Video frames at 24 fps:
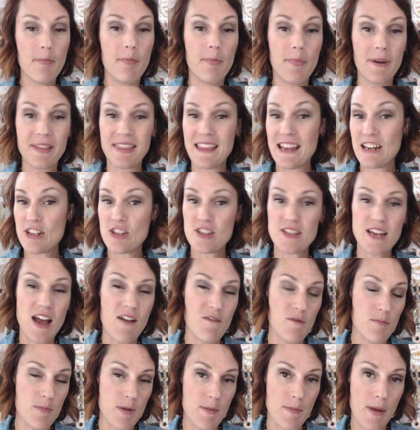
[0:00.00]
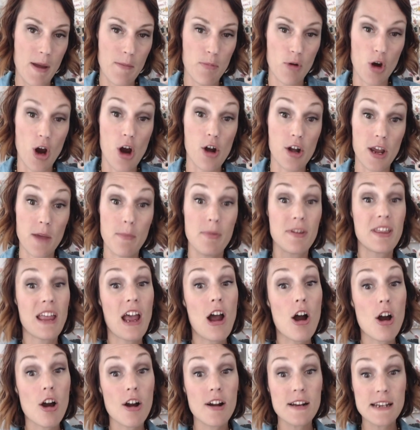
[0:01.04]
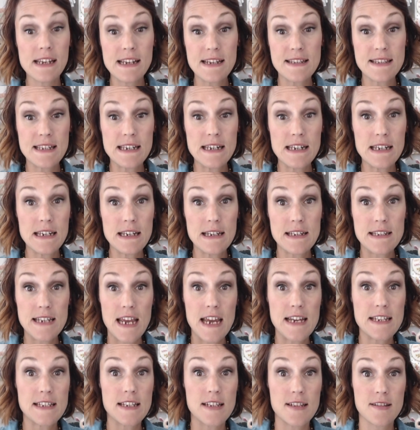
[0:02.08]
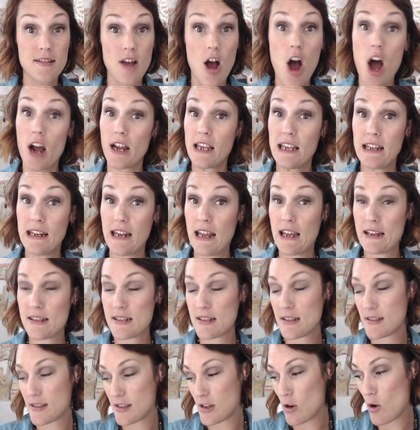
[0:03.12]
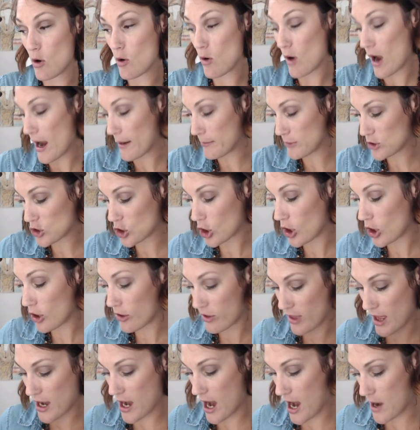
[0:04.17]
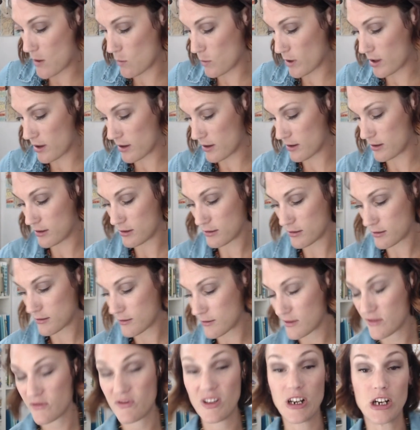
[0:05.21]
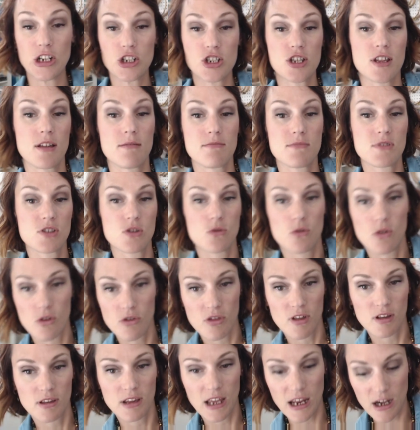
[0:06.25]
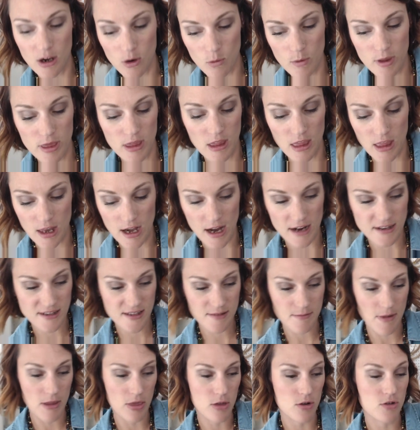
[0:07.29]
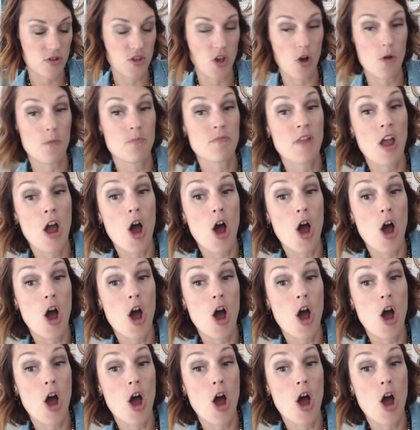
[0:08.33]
But they just haven't been my priority. But they are an easy take to hockey knit, so I'm sure that I will finish them sooner than later within the next month or so.